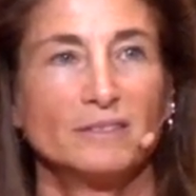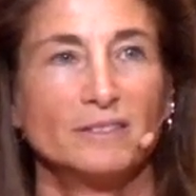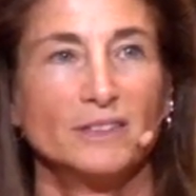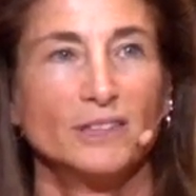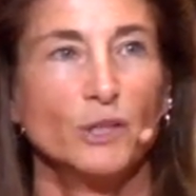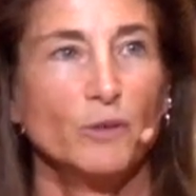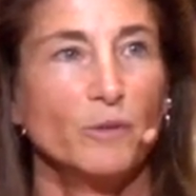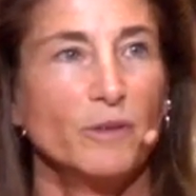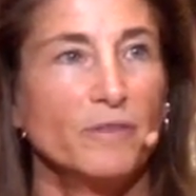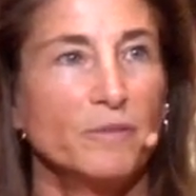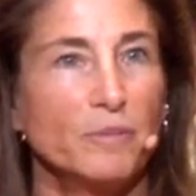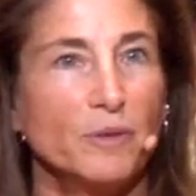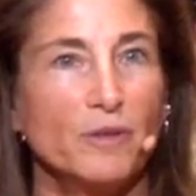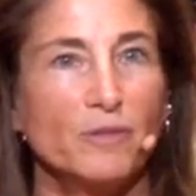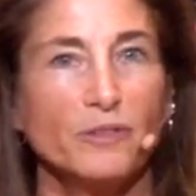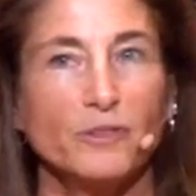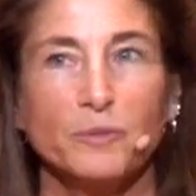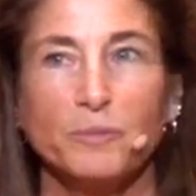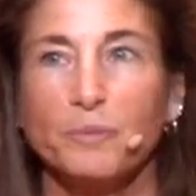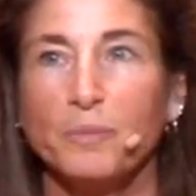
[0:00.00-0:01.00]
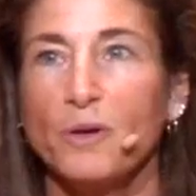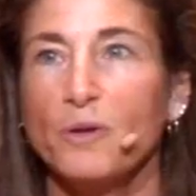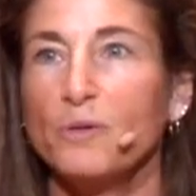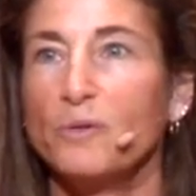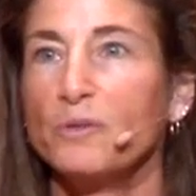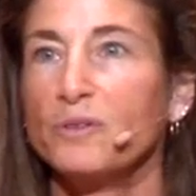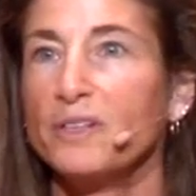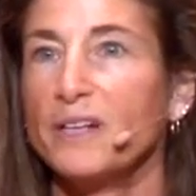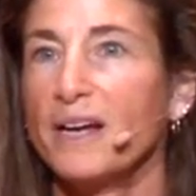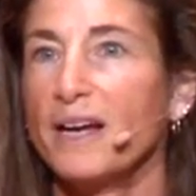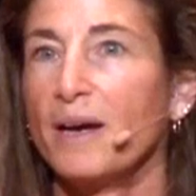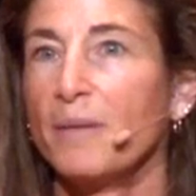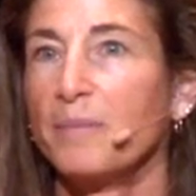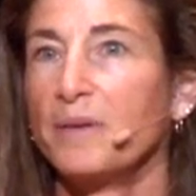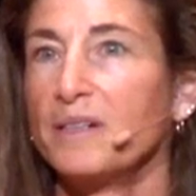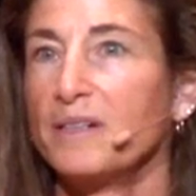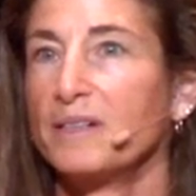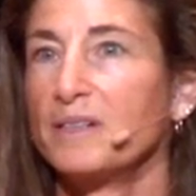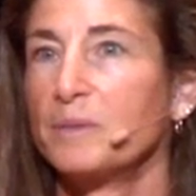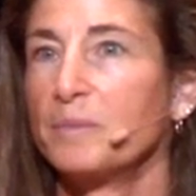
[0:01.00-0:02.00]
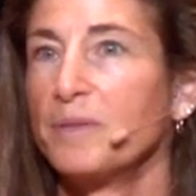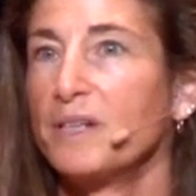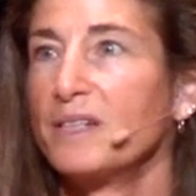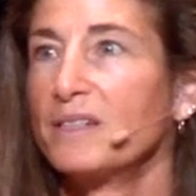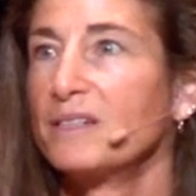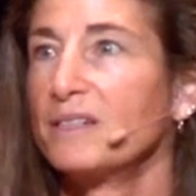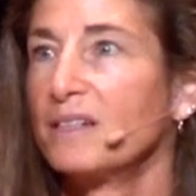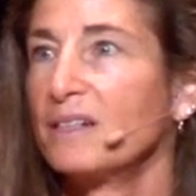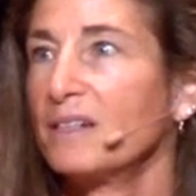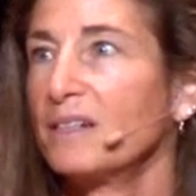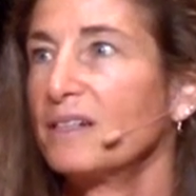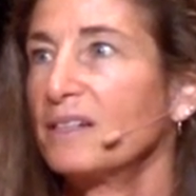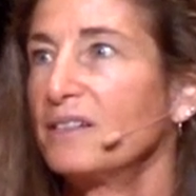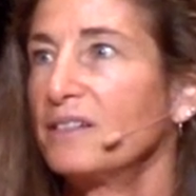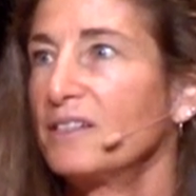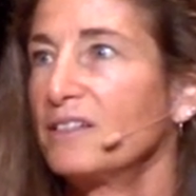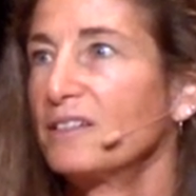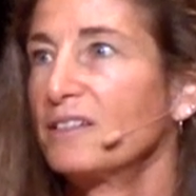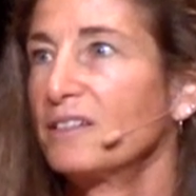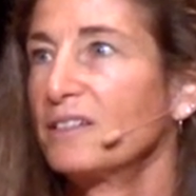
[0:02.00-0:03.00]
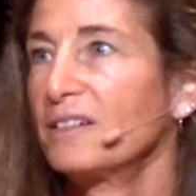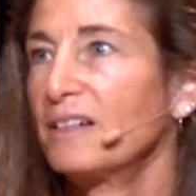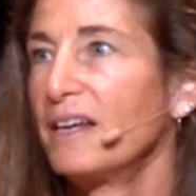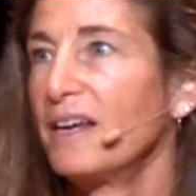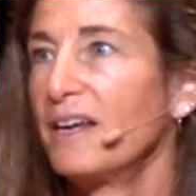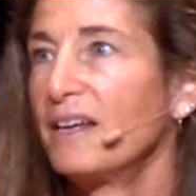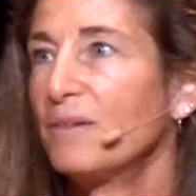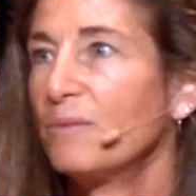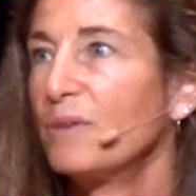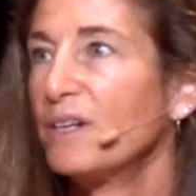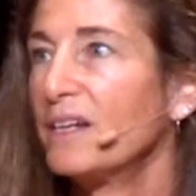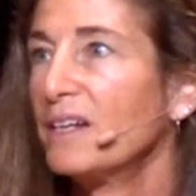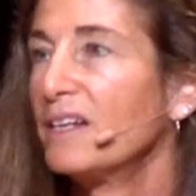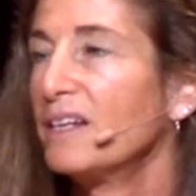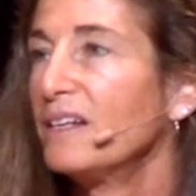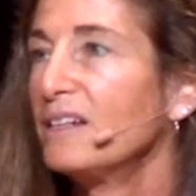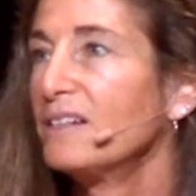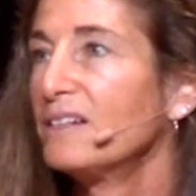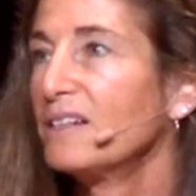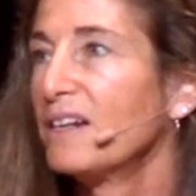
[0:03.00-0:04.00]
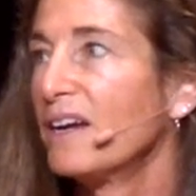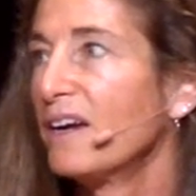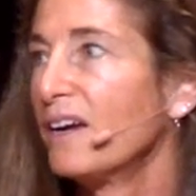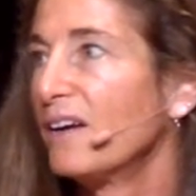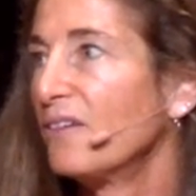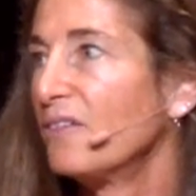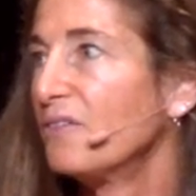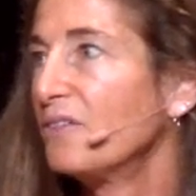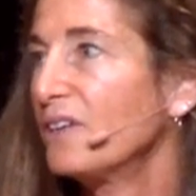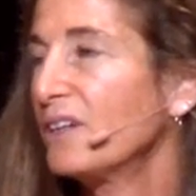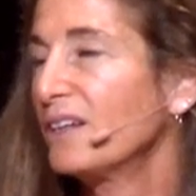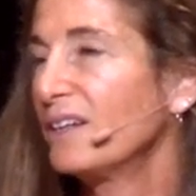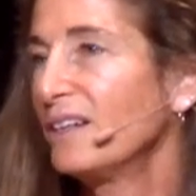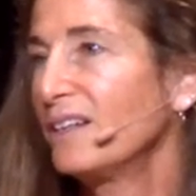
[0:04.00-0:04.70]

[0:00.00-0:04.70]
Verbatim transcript: So we've postponed happiness based on a condition, and we each have,